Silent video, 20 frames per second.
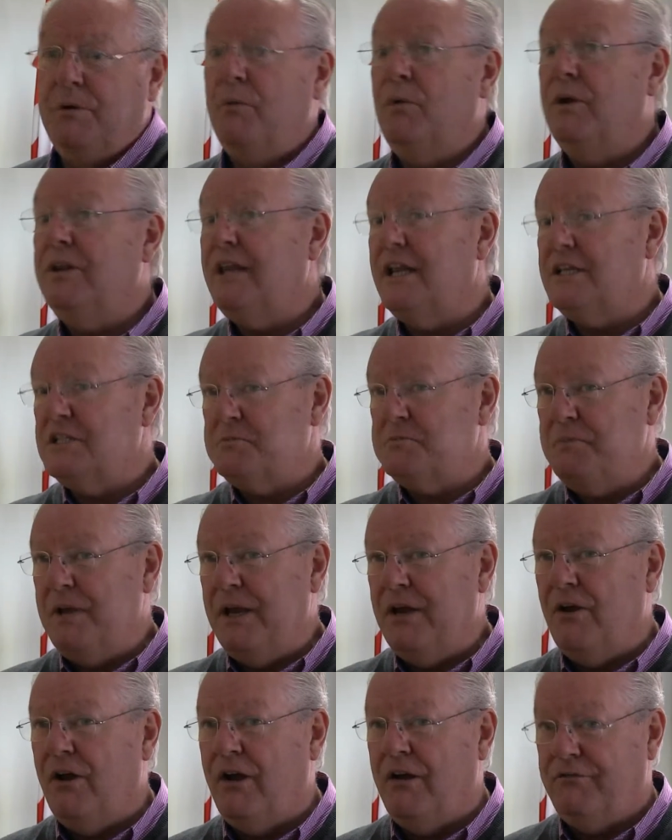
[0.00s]
but what that
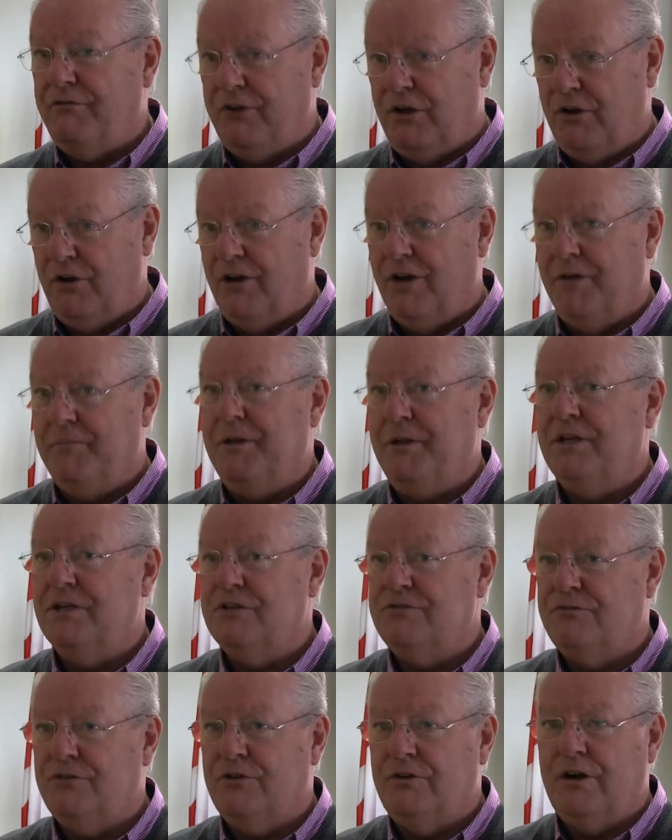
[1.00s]
spin-off economy
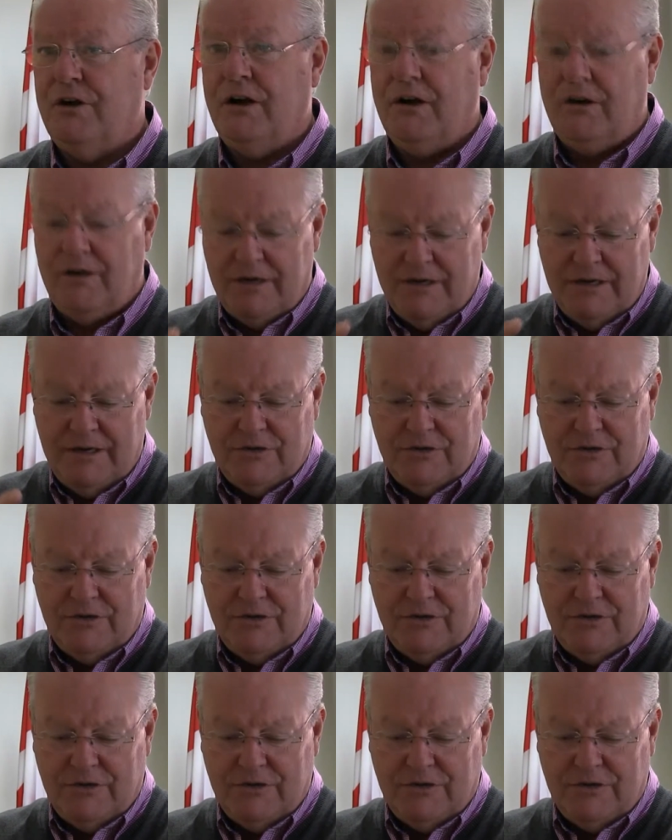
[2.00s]
is for our